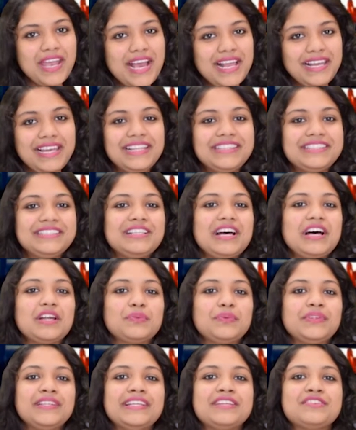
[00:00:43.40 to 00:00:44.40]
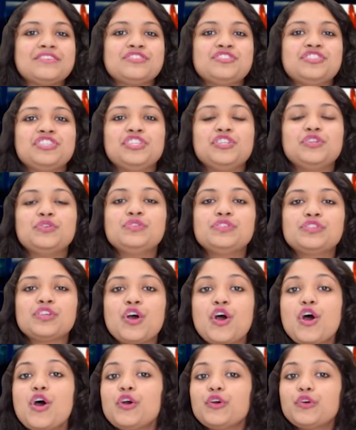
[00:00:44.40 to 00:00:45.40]
Let's start with energy
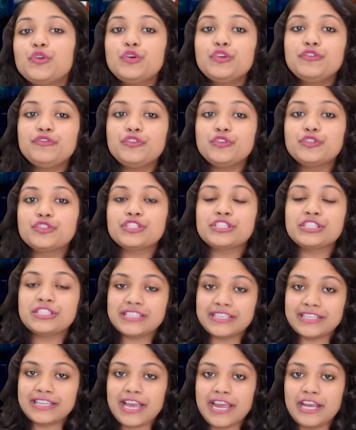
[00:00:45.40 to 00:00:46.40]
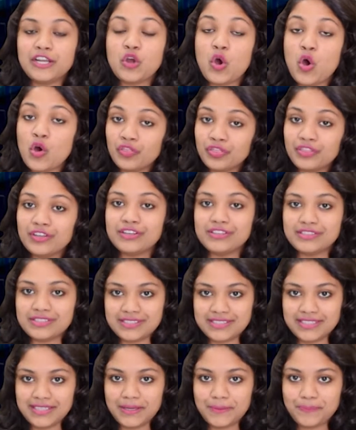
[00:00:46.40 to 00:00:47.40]
news. Crude futures declined on
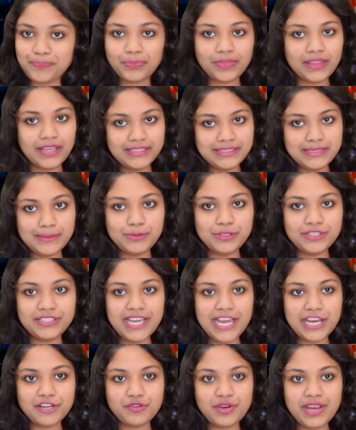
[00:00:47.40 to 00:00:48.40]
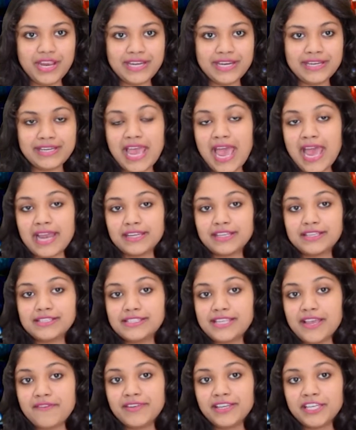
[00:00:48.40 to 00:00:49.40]
Thursday. WTI traded at
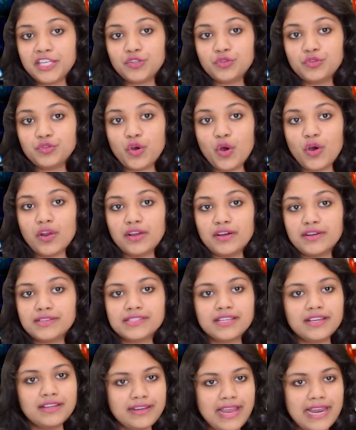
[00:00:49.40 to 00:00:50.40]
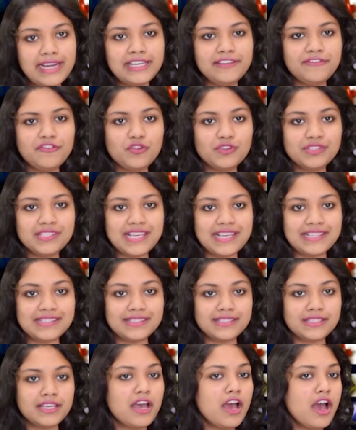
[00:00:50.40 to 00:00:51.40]

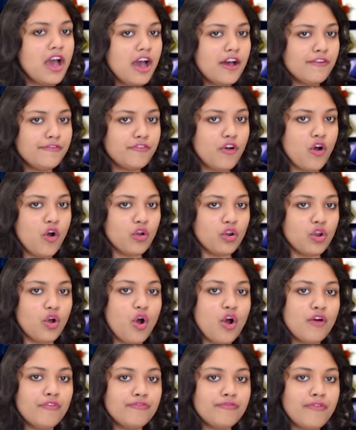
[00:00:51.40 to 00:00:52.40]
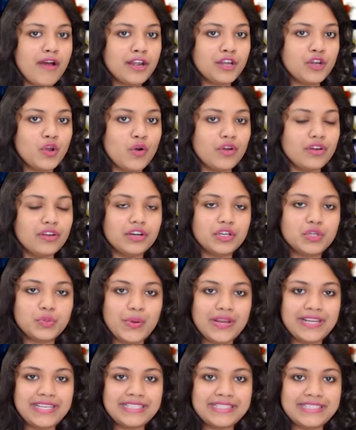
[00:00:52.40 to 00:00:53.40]
$72.94, a fall of
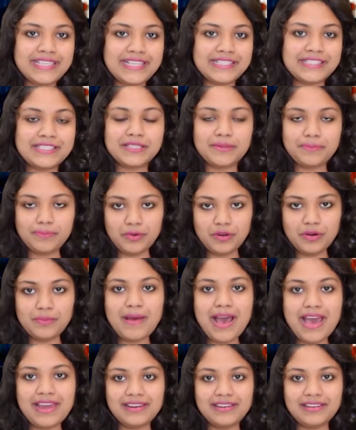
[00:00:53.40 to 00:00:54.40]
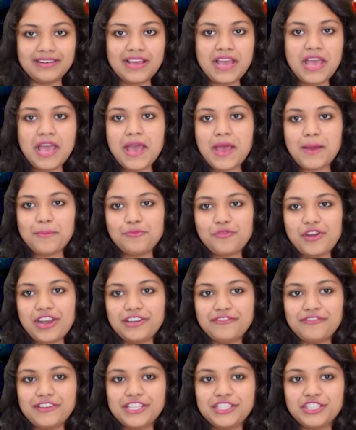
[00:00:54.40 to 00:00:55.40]
$1.20 per barrel.
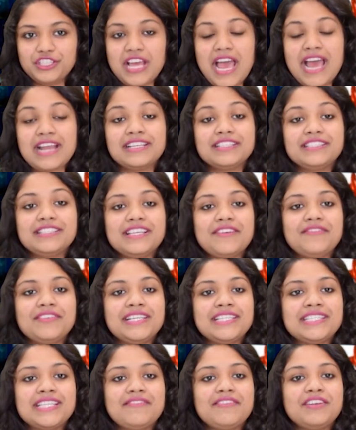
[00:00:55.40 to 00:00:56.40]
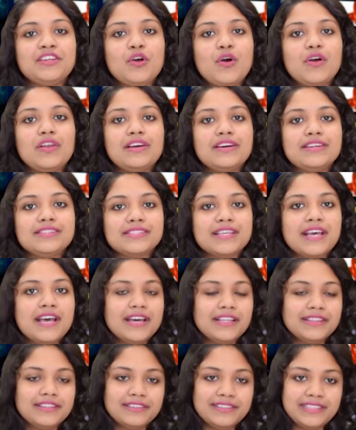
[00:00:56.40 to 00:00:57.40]
Brent finished at
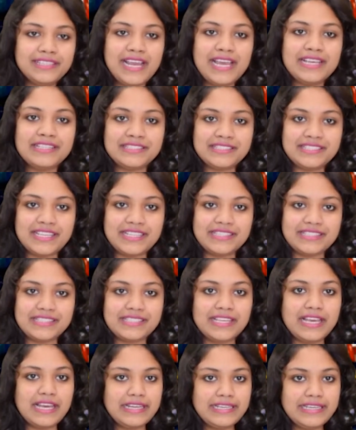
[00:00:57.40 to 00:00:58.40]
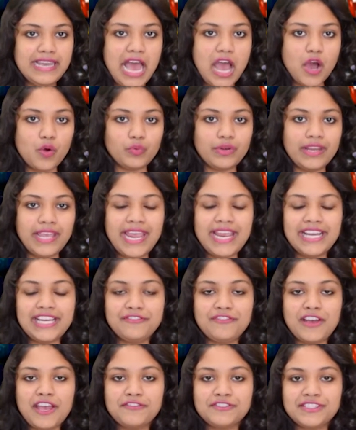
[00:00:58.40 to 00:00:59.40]
$77.39, down
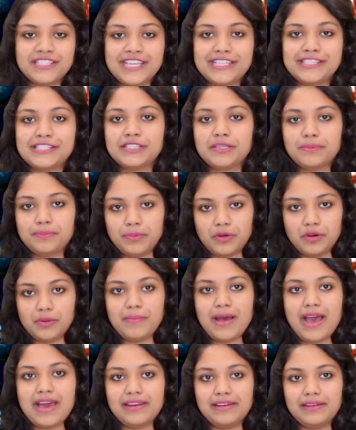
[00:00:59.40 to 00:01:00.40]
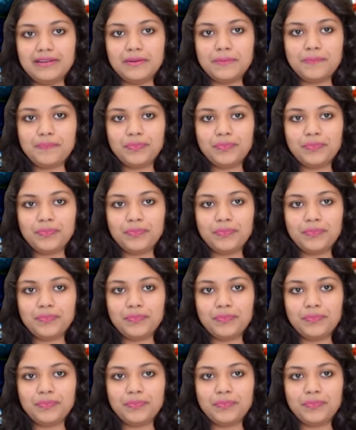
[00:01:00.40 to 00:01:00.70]
85 cents per barrel.